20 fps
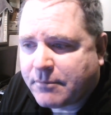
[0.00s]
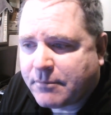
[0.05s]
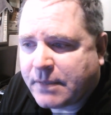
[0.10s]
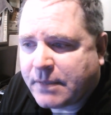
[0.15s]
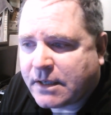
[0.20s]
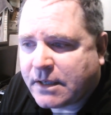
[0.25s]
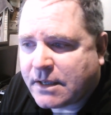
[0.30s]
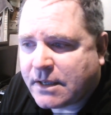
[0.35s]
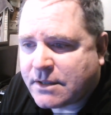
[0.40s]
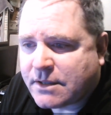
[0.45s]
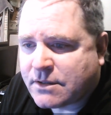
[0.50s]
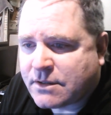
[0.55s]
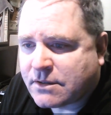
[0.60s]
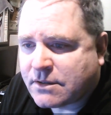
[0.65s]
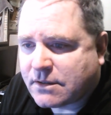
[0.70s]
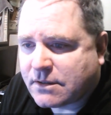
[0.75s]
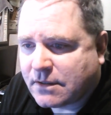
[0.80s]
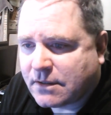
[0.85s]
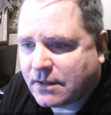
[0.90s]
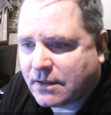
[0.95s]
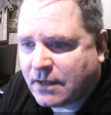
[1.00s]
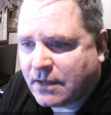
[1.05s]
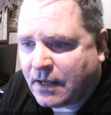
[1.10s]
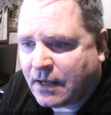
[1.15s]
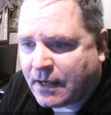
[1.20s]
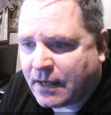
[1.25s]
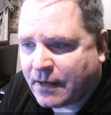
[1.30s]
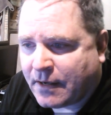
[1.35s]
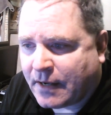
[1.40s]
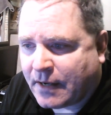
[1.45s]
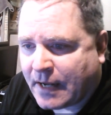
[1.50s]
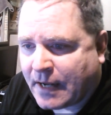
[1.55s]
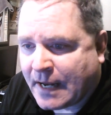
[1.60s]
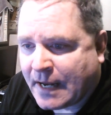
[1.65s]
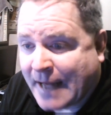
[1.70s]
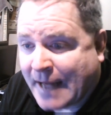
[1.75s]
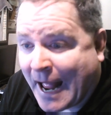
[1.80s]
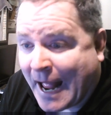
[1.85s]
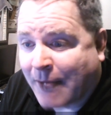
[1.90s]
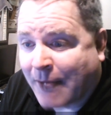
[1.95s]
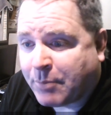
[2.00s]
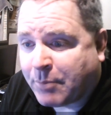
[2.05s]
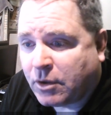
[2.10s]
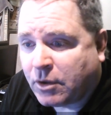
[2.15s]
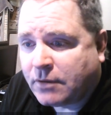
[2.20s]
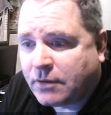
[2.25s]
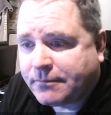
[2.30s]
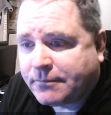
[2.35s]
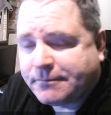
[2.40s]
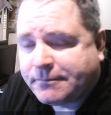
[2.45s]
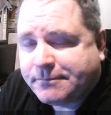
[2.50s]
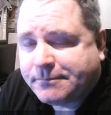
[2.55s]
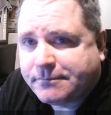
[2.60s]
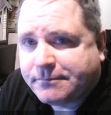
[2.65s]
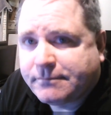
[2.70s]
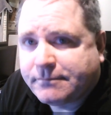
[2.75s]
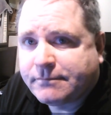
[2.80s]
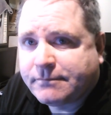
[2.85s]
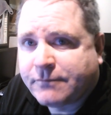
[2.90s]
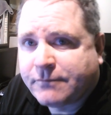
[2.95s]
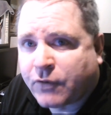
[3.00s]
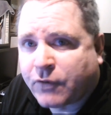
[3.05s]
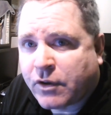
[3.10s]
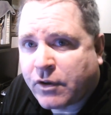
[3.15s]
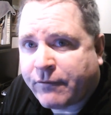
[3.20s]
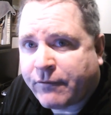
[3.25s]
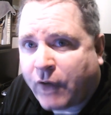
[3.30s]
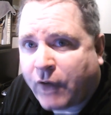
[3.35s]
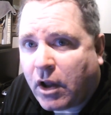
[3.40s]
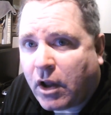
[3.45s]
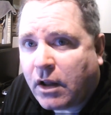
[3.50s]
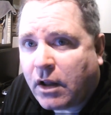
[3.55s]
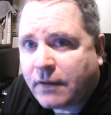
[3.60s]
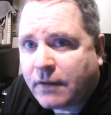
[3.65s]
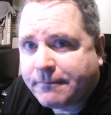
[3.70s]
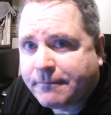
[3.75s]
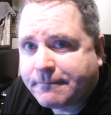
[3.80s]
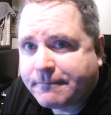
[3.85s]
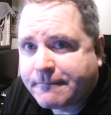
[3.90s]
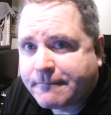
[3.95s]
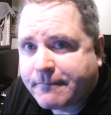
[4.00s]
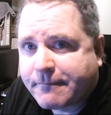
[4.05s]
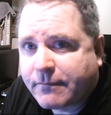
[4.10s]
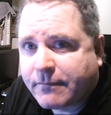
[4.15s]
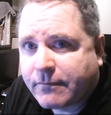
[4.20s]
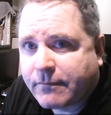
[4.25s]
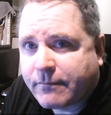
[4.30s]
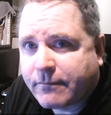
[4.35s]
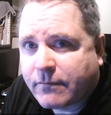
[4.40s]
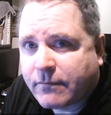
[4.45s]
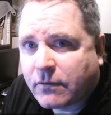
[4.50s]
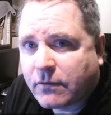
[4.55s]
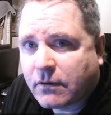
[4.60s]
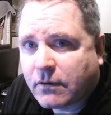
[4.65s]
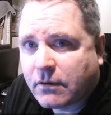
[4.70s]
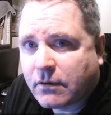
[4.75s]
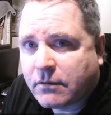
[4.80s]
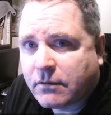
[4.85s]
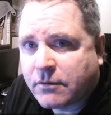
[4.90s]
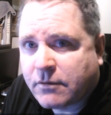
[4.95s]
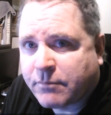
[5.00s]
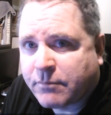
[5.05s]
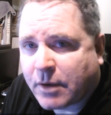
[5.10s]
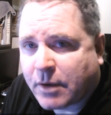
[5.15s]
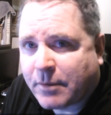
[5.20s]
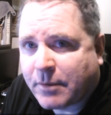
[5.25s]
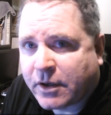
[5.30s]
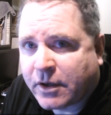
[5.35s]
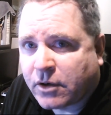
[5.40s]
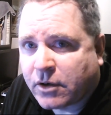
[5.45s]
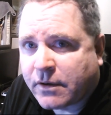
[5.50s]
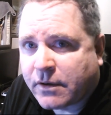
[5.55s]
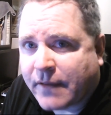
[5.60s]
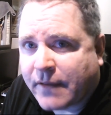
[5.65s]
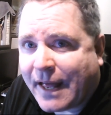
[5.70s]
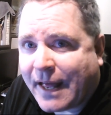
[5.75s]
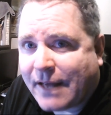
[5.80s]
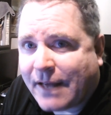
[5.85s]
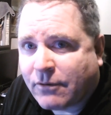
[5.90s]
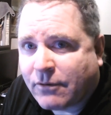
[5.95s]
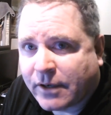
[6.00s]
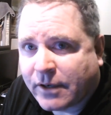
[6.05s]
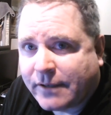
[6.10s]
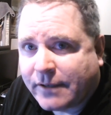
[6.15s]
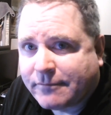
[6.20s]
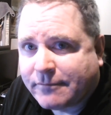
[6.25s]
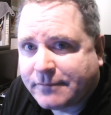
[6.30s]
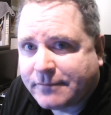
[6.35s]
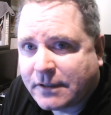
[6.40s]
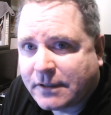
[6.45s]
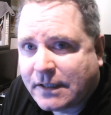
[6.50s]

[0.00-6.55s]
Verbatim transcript: Because an apple for the fall, you've probably heard of that, right?